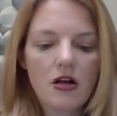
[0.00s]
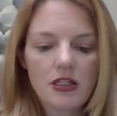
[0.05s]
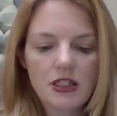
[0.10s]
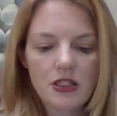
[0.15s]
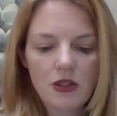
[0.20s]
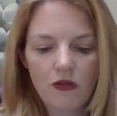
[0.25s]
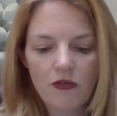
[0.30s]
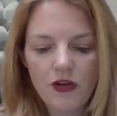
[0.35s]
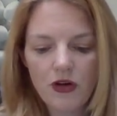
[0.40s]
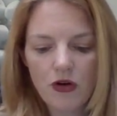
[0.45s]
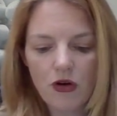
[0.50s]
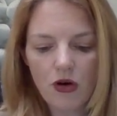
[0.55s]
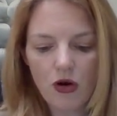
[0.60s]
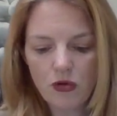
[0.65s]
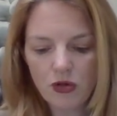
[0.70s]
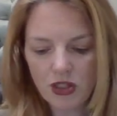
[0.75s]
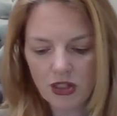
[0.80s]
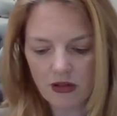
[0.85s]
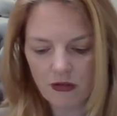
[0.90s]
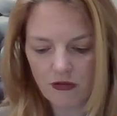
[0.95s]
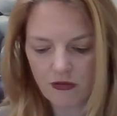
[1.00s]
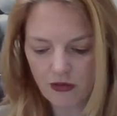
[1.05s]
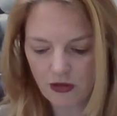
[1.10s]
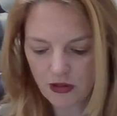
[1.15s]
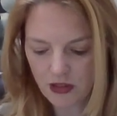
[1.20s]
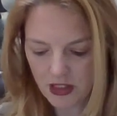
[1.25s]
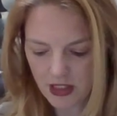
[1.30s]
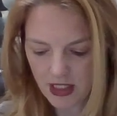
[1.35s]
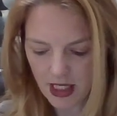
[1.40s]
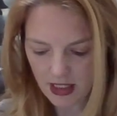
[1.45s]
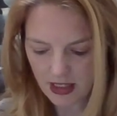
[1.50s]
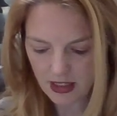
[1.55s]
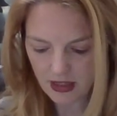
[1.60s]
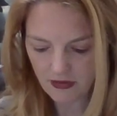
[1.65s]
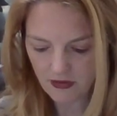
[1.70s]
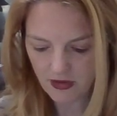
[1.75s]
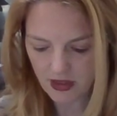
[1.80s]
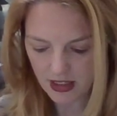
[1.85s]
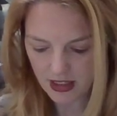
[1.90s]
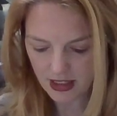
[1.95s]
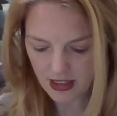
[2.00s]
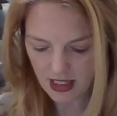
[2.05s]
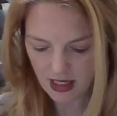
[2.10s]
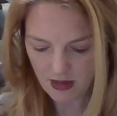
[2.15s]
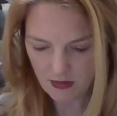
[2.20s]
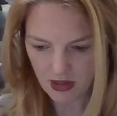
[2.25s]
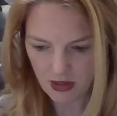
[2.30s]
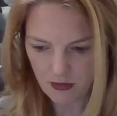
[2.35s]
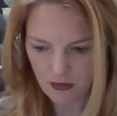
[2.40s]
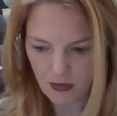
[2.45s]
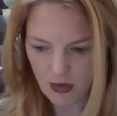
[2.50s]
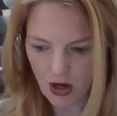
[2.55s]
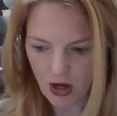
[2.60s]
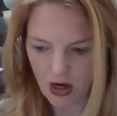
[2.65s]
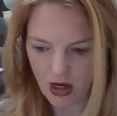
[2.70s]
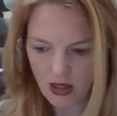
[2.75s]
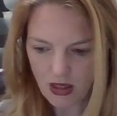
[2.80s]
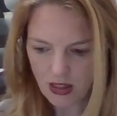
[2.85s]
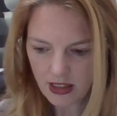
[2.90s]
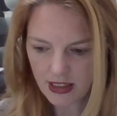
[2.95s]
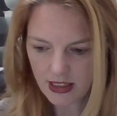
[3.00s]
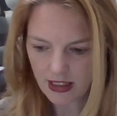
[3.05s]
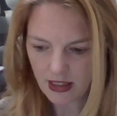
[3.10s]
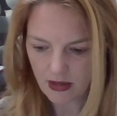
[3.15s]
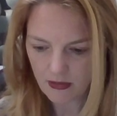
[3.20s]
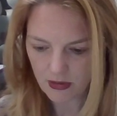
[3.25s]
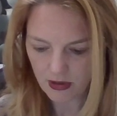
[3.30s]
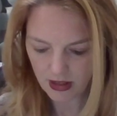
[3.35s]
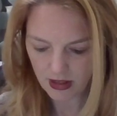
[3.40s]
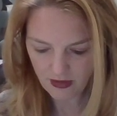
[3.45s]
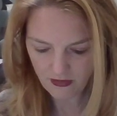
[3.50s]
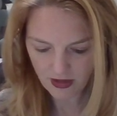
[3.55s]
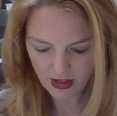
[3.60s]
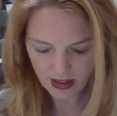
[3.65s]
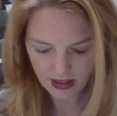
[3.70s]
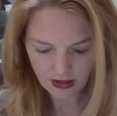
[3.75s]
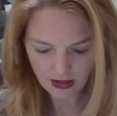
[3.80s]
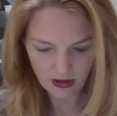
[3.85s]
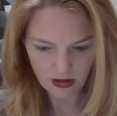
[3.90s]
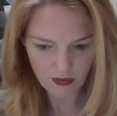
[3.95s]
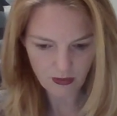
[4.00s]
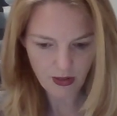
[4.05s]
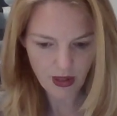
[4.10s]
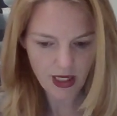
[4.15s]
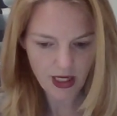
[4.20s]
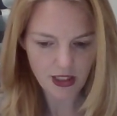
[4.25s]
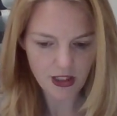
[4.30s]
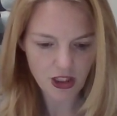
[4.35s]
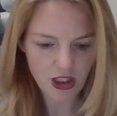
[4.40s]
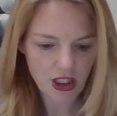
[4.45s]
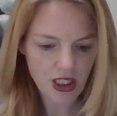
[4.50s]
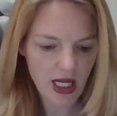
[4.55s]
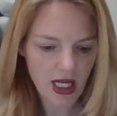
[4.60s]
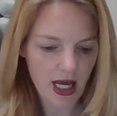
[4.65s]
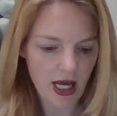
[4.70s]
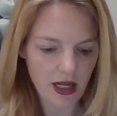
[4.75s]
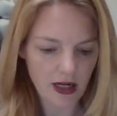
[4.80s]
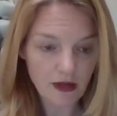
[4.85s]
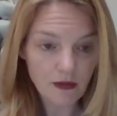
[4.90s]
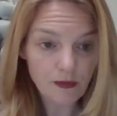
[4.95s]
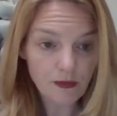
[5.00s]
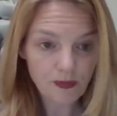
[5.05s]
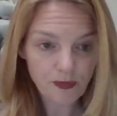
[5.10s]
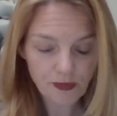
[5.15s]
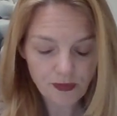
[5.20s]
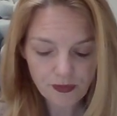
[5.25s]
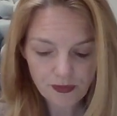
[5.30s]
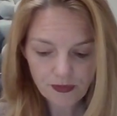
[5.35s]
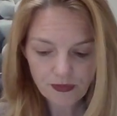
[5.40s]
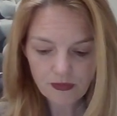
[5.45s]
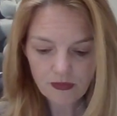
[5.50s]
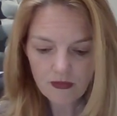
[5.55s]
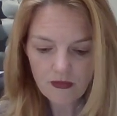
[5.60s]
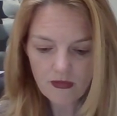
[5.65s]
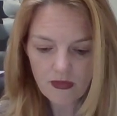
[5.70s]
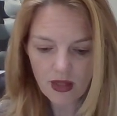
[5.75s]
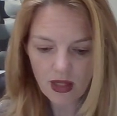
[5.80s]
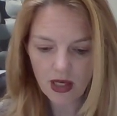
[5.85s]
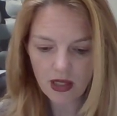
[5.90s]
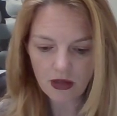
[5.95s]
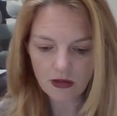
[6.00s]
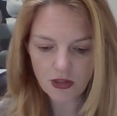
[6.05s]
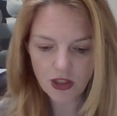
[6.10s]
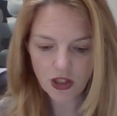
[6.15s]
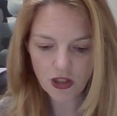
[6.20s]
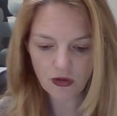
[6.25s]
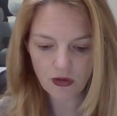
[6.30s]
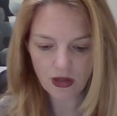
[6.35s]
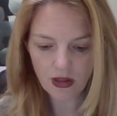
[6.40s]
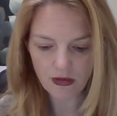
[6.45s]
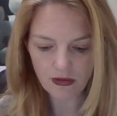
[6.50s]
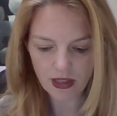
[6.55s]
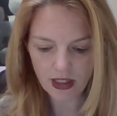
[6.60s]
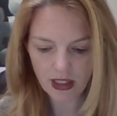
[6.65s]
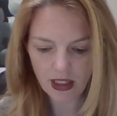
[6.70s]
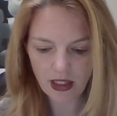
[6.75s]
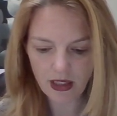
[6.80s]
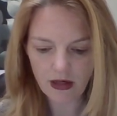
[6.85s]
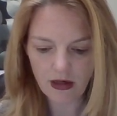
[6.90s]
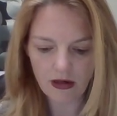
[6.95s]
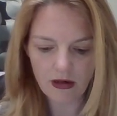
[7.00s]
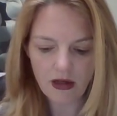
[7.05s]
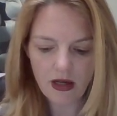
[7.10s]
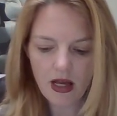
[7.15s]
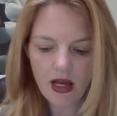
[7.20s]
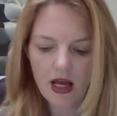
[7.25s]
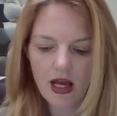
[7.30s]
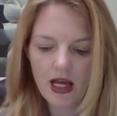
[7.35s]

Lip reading: So if you go to the first activity statement box, I believe it is on page 10, and I'll show you it here.